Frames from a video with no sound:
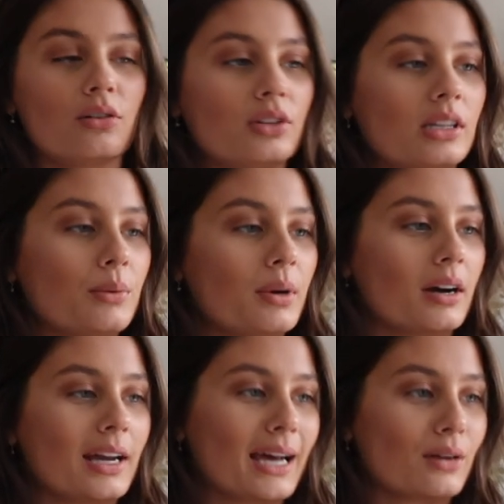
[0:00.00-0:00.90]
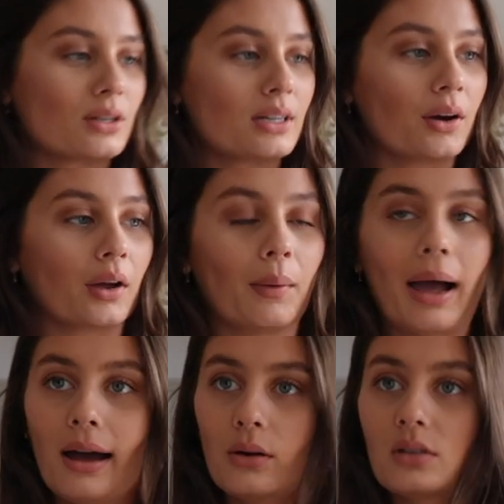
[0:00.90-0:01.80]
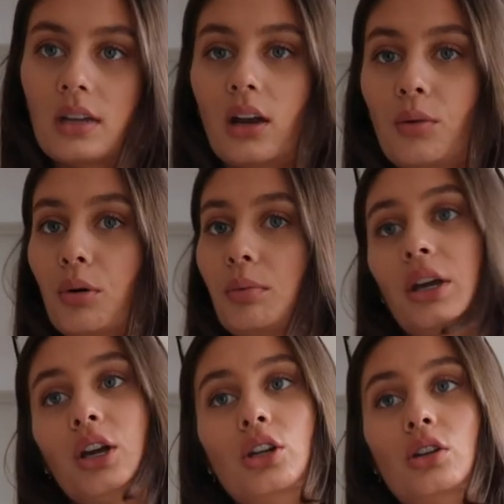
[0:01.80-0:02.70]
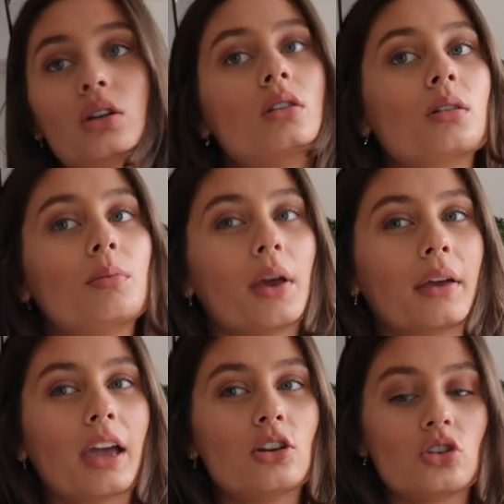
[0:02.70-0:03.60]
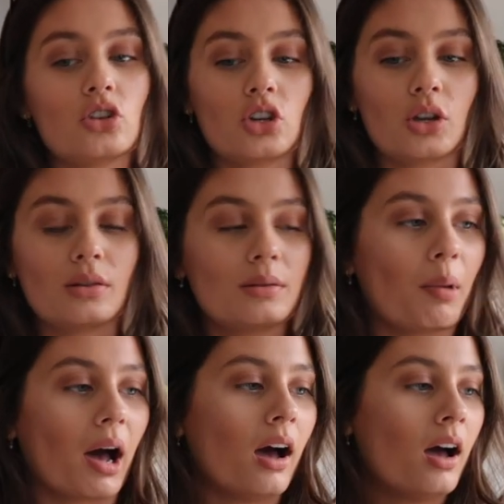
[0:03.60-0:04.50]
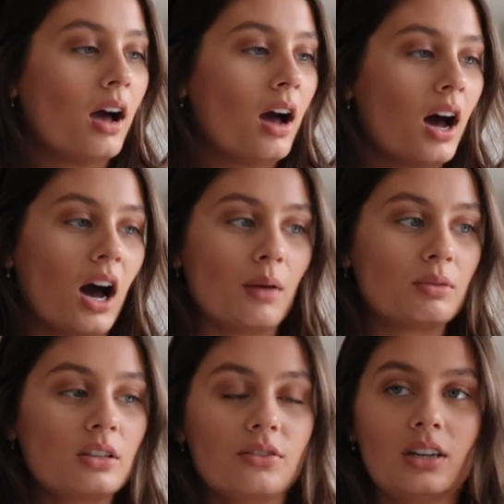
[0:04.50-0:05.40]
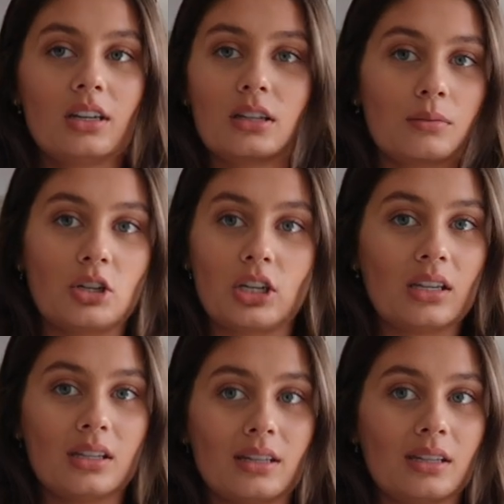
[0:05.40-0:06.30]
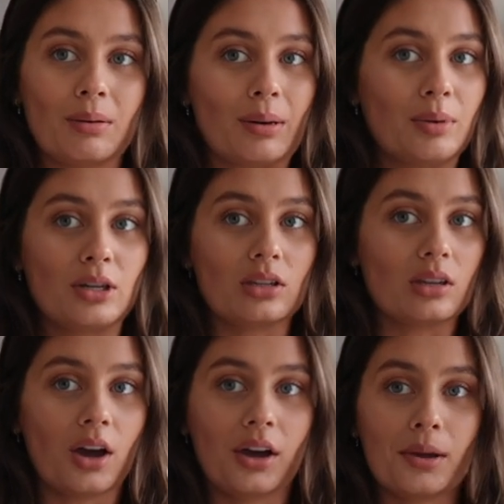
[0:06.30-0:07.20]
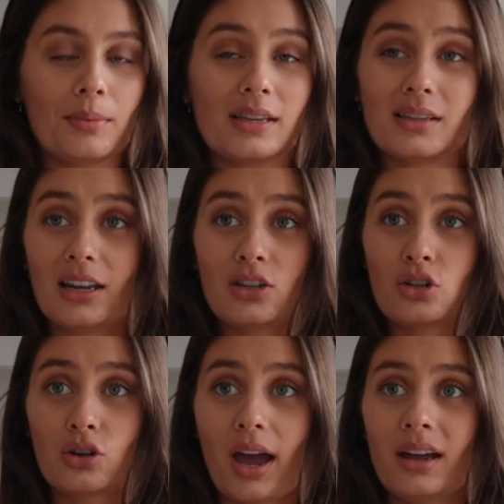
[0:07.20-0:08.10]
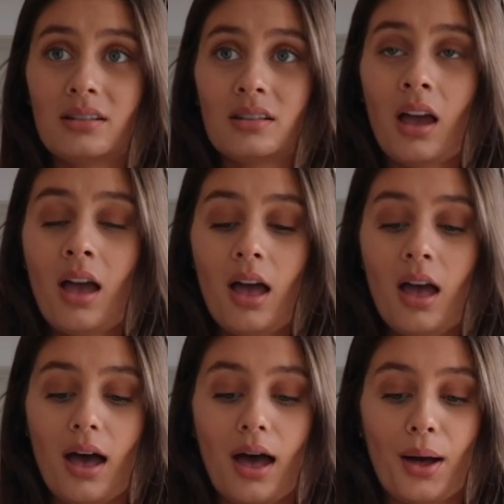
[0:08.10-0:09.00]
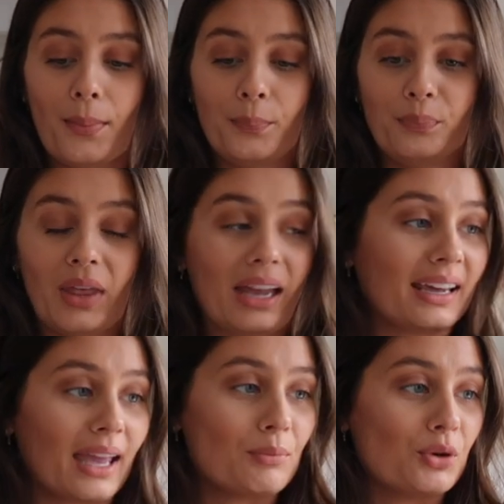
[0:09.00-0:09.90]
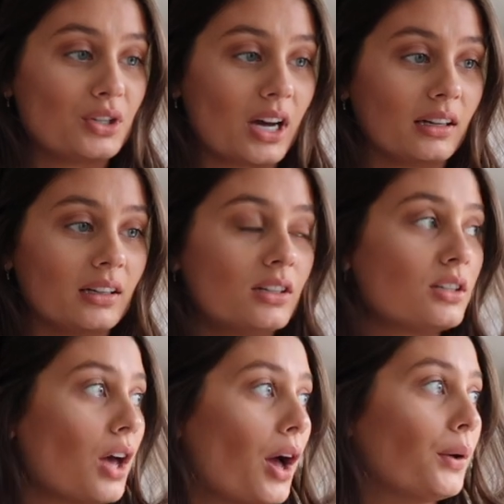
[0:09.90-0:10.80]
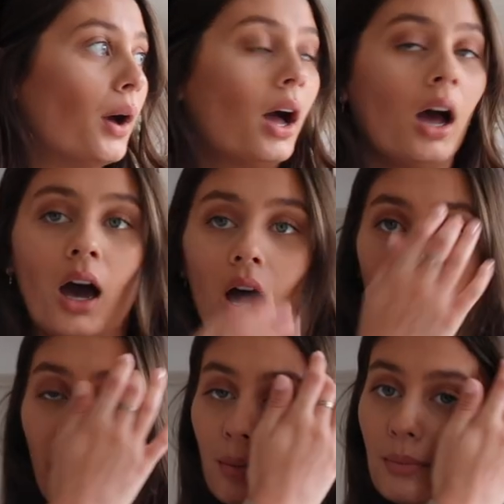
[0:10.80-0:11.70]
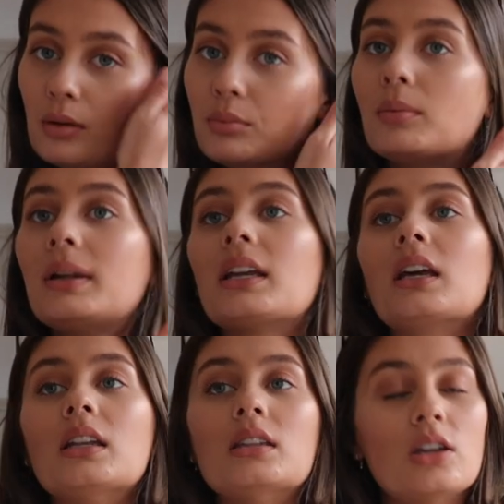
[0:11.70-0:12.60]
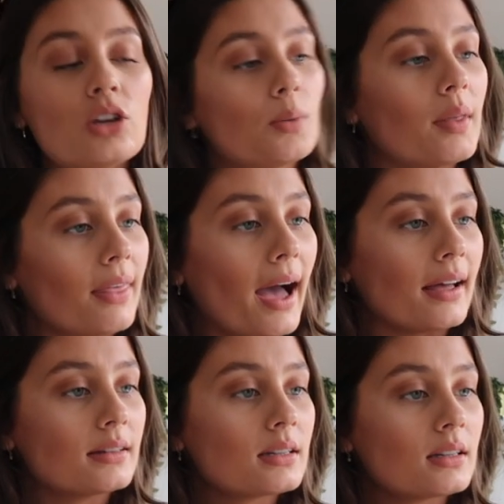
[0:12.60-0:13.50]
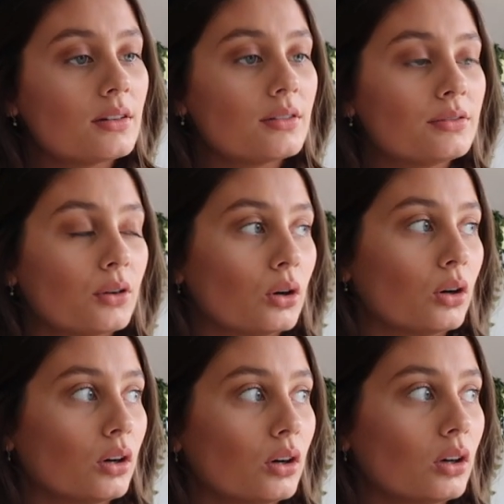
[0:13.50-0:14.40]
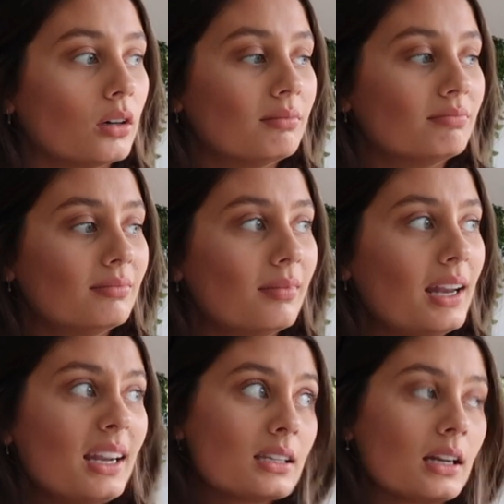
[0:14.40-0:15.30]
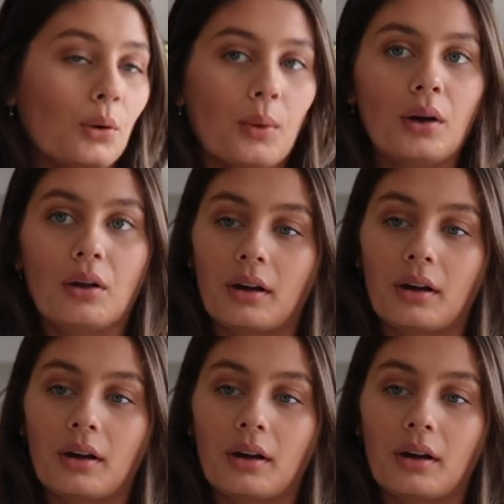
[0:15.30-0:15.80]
Obviously we are allowed to now go out and I probably could do some location shoots, but I'm just finding it so much easier to take my pictures at home. It's less stress, and I get more done. So I'm probably gonna continue with that for at least a little while